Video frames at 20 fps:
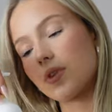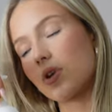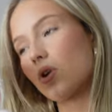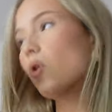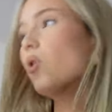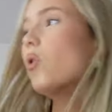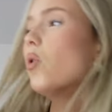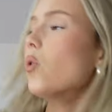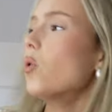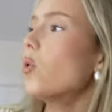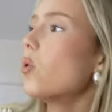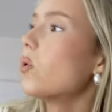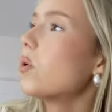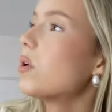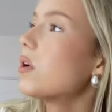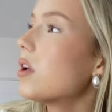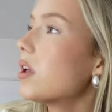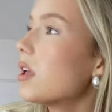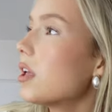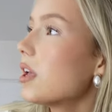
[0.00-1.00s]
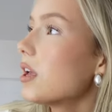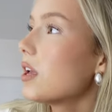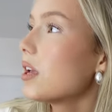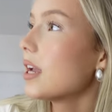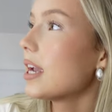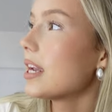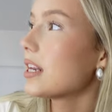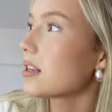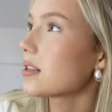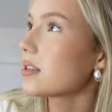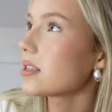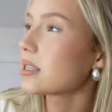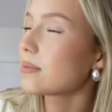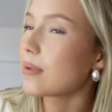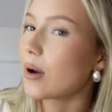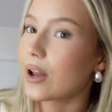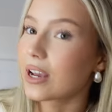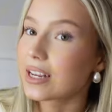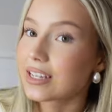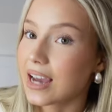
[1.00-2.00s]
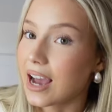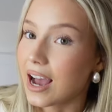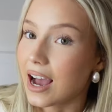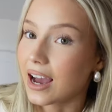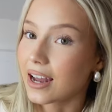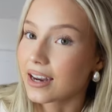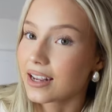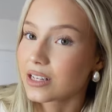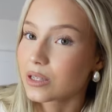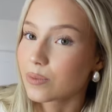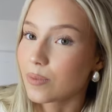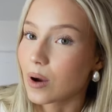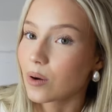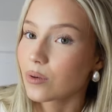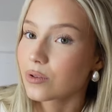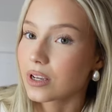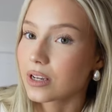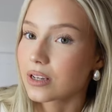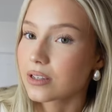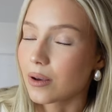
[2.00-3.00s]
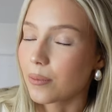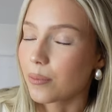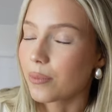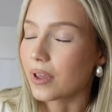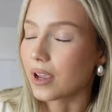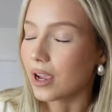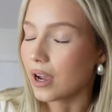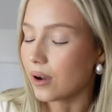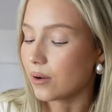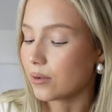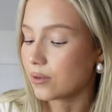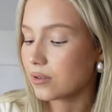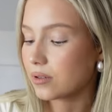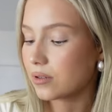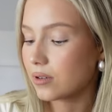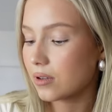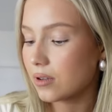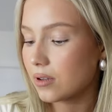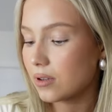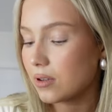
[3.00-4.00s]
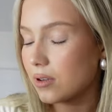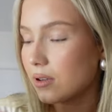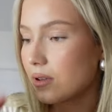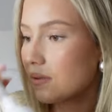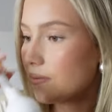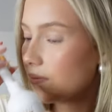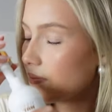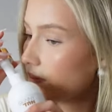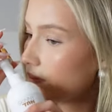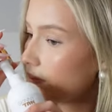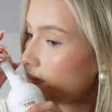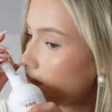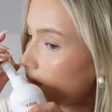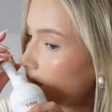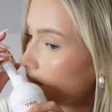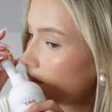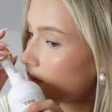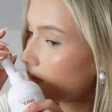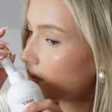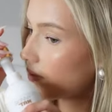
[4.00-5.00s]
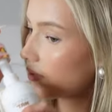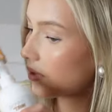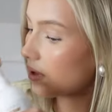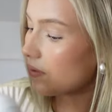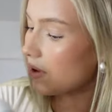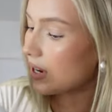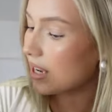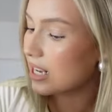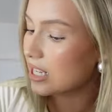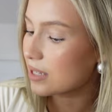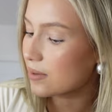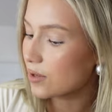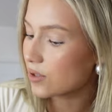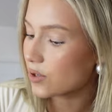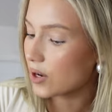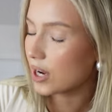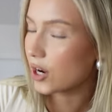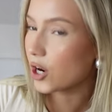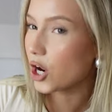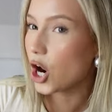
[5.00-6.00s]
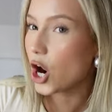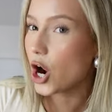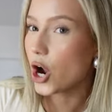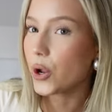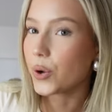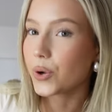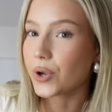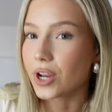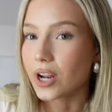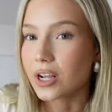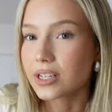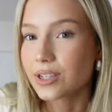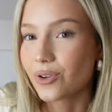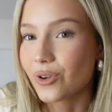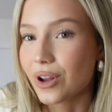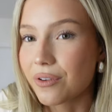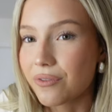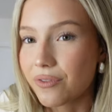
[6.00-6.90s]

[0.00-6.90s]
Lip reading: Oh, it doesn't smell like tan, it smells like something else. I feel like it smells quite coconutty or like